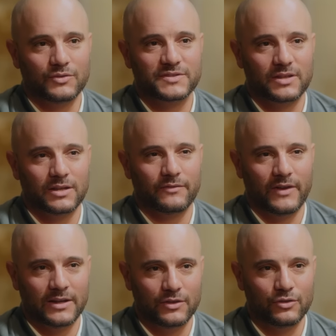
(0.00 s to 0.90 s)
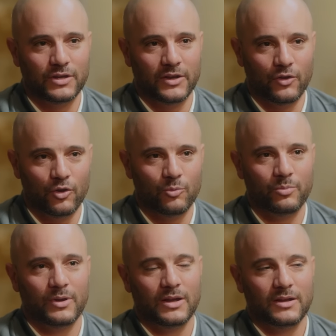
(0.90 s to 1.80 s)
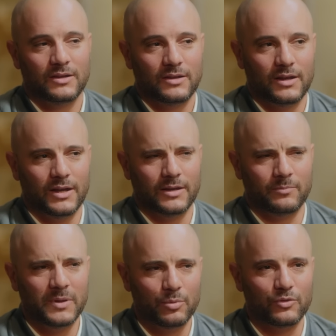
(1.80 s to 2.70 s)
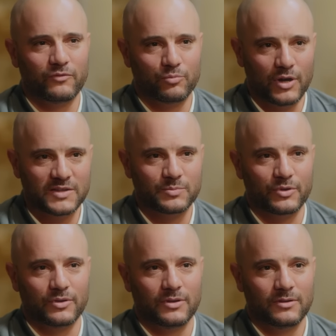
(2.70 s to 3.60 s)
you still can find good and hope and people who've prospered.